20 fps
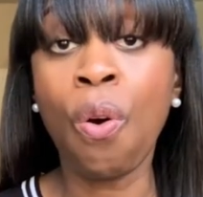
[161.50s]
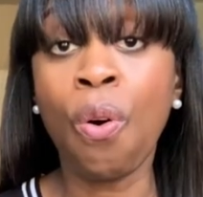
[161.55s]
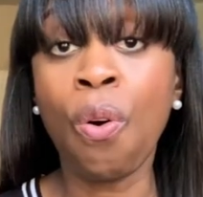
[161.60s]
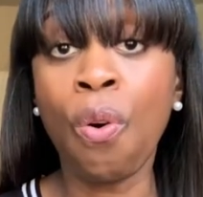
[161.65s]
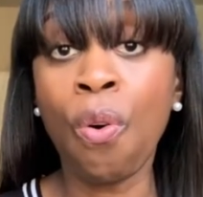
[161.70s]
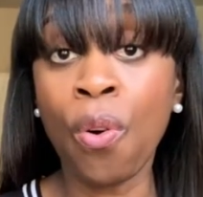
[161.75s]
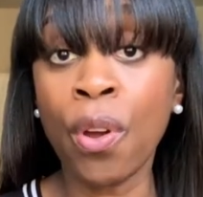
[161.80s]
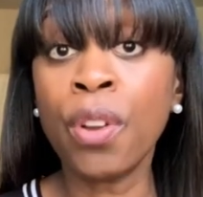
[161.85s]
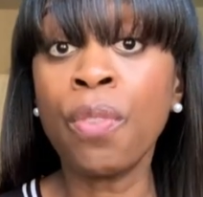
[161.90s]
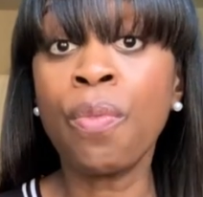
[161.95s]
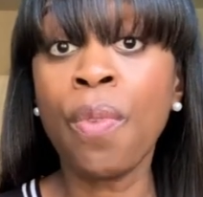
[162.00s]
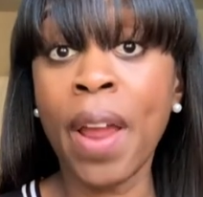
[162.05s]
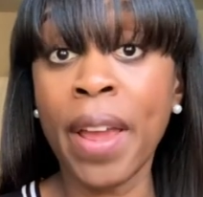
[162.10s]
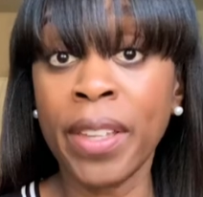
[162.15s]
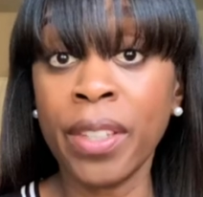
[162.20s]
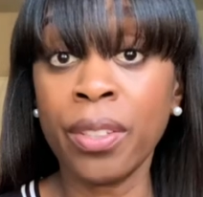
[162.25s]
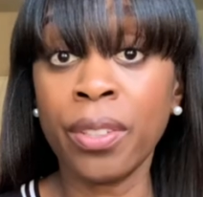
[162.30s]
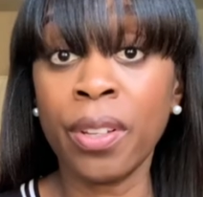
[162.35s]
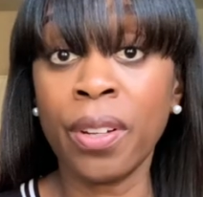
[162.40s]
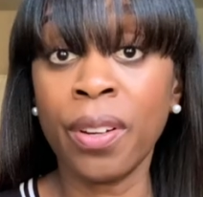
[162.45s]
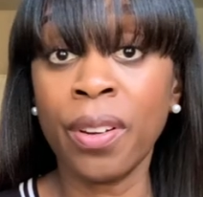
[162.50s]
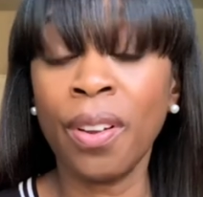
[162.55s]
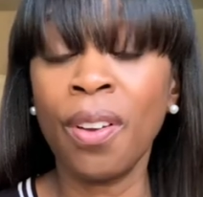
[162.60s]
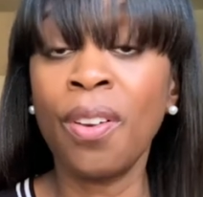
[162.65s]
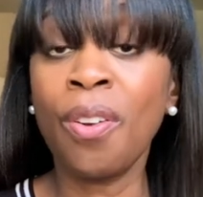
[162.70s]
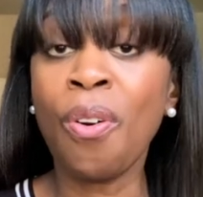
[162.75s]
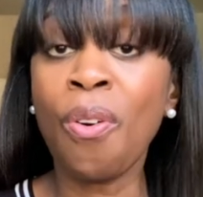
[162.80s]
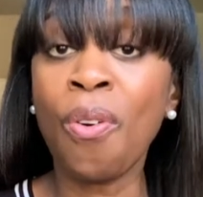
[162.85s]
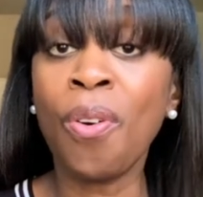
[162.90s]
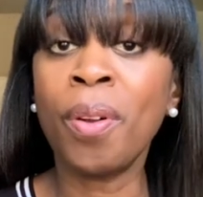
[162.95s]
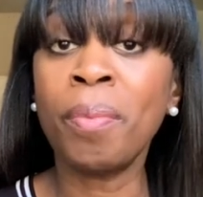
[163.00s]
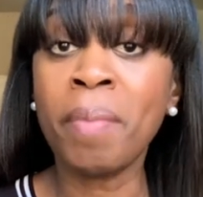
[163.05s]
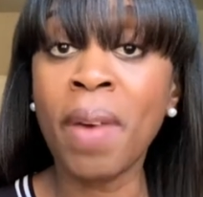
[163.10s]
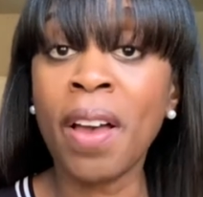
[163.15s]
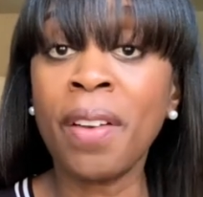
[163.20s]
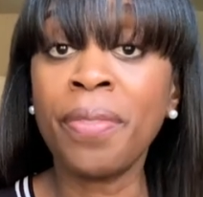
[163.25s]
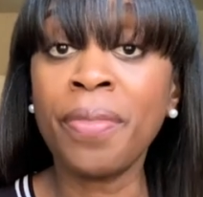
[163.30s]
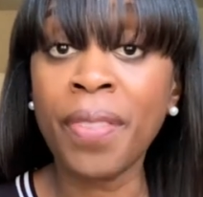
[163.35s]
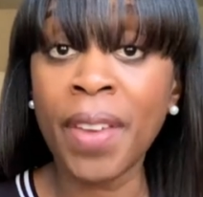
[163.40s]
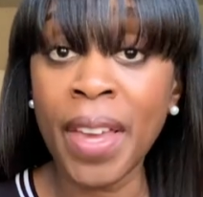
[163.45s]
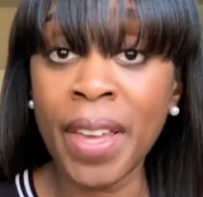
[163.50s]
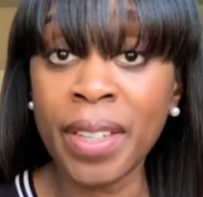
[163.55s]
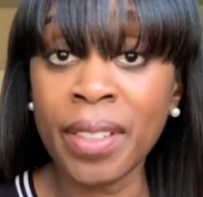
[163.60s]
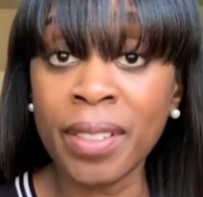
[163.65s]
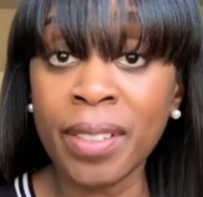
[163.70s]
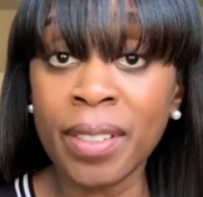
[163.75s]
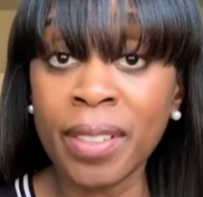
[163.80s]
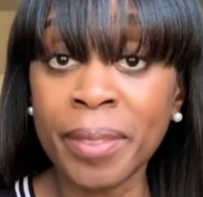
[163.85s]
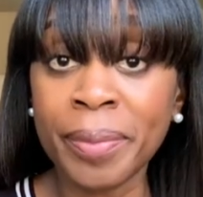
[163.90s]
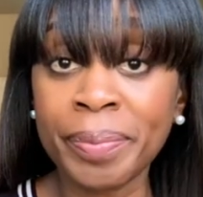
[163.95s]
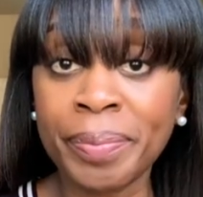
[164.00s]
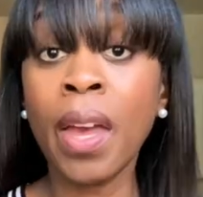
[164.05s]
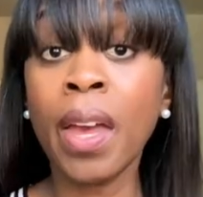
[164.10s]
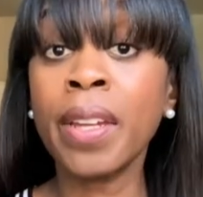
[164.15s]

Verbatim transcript: on a regular on my face.